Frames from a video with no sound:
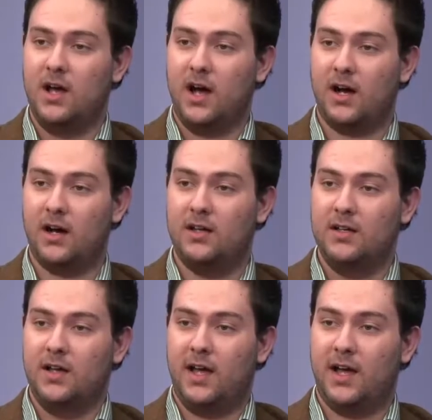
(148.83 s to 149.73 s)
are
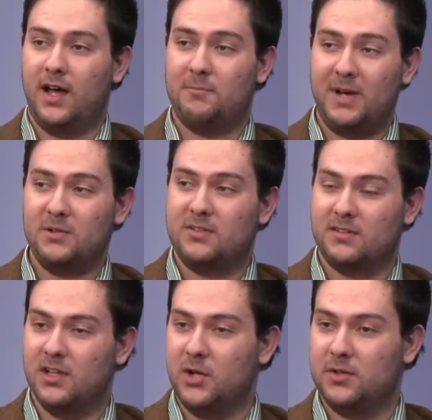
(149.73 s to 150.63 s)
uh, about as
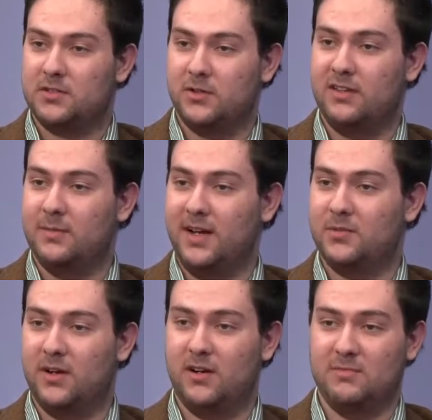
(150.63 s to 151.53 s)
low as Theresa May's
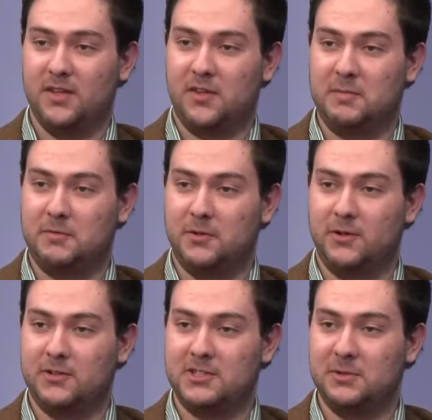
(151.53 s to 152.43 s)
were a month
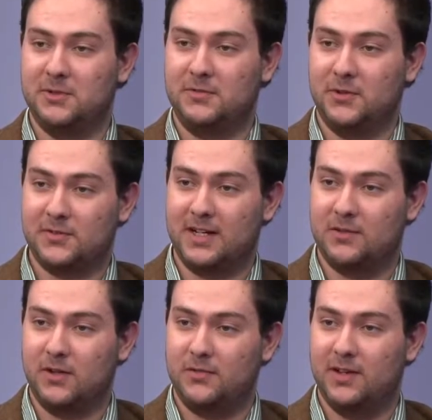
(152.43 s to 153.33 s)
before she was forced out of
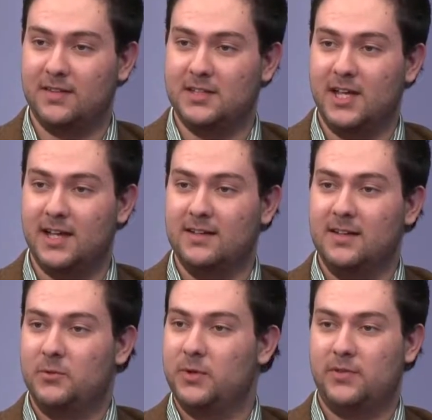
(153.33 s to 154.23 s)
office, and yet
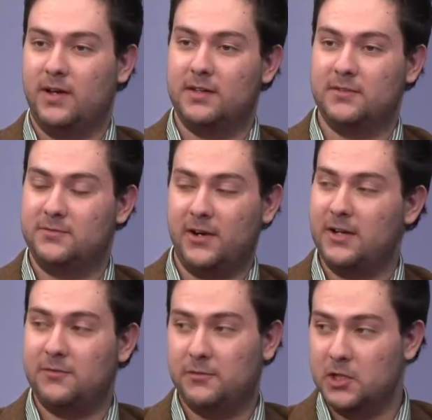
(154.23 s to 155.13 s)
we've heard very
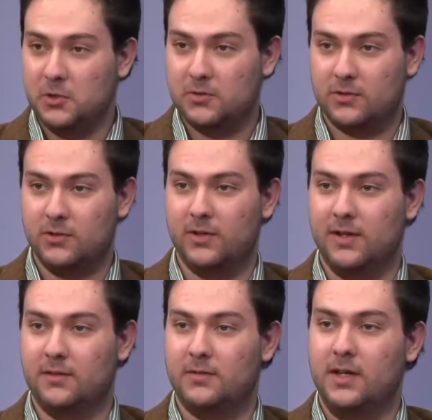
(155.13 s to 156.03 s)
few
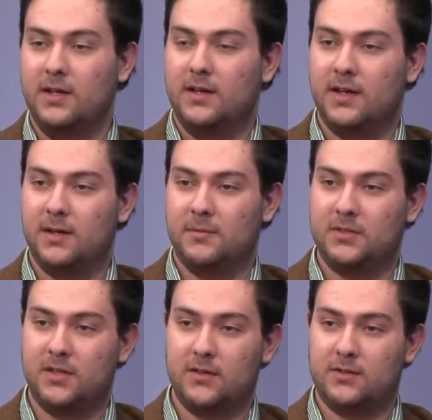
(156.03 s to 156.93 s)
stories of Mm. Um,
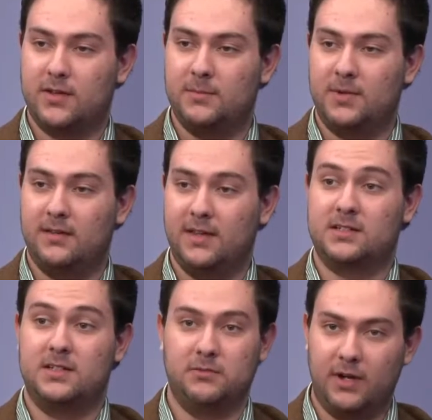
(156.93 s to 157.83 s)
Conservative MPs
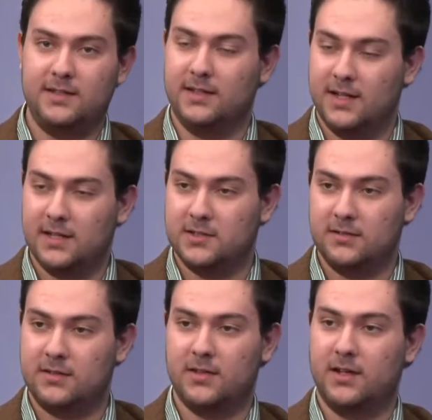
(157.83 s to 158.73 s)
actually writing letters
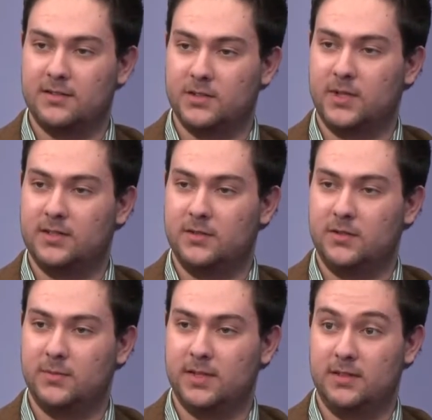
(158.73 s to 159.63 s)
to the 1922
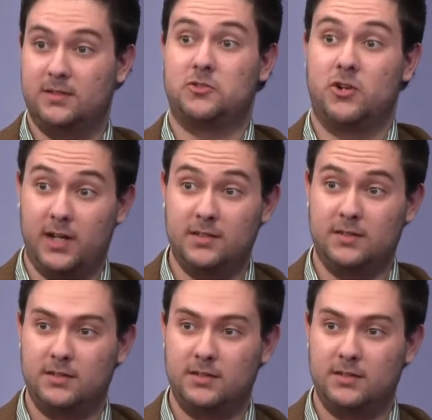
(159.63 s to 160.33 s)
committee. Graham Brady's to...